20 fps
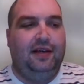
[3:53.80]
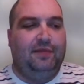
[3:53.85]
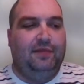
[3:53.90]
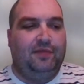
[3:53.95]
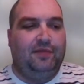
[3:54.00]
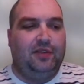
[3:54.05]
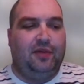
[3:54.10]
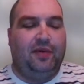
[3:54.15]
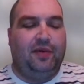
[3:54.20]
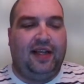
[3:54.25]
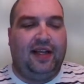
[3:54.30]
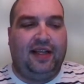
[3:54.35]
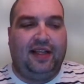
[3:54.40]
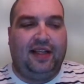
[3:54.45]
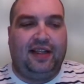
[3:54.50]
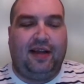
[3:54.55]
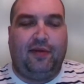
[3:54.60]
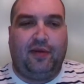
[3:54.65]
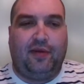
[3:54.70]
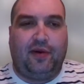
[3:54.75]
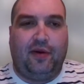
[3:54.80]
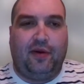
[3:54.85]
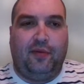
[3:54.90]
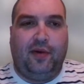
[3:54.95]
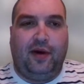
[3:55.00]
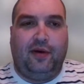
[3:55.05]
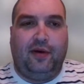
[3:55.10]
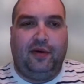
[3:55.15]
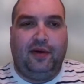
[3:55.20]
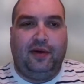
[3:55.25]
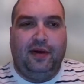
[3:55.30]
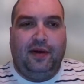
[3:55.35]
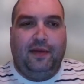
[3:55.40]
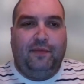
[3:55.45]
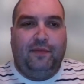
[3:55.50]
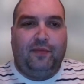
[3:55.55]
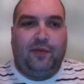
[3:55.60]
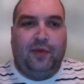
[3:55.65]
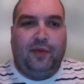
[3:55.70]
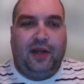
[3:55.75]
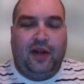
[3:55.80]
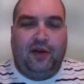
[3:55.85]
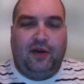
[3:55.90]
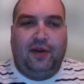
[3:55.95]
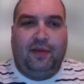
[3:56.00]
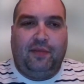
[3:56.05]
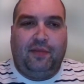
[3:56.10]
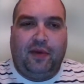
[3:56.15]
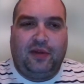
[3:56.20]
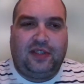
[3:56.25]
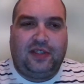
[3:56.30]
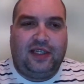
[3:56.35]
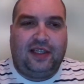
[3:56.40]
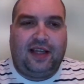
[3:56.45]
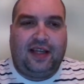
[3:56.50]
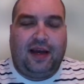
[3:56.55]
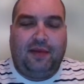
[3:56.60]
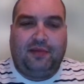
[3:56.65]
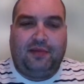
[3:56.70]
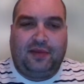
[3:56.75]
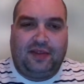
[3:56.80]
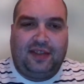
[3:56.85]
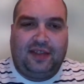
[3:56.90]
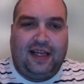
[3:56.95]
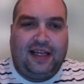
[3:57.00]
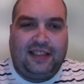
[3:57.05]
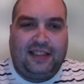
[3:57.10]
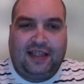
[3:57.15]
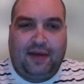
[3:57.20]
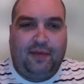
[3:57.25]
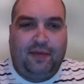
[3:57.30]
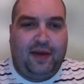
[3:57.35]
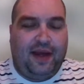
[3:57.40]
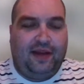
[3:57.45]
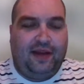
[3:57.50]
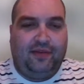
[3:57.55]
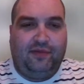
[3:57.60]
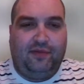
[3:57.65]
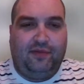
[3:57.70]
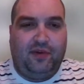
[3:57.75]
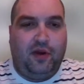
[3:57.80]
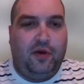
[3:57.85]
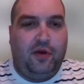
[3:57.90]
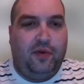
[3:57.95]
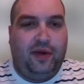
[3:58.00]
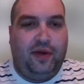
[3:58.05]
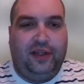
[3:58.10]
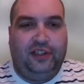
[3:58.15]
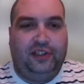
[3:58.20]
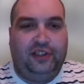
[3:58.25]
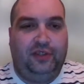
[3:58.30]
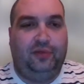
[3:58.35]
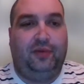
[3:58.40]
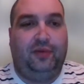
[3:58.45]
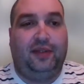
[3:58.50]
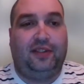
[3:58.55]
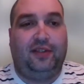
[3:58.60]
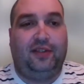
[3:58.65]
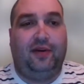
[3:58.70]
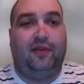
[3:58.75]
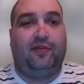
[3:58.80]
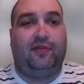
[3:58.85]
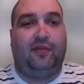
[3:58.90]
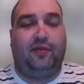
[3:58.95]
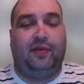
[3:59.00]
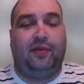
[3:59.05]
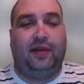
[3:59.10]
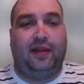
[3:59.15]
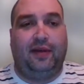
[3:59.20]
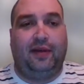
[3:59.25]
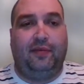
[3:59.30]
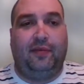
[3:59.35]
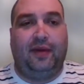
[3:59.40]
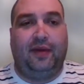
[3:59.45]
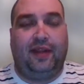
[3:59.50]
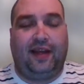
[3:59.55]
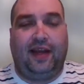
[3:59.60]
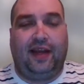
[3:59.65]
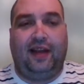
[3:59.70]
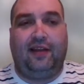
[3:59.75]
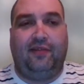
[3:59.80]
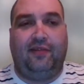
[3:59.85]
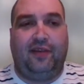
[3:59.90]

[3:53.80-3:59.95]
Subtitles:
So we think that will go well. We know that most of the times, last time we had no issue whatsoever really with getting the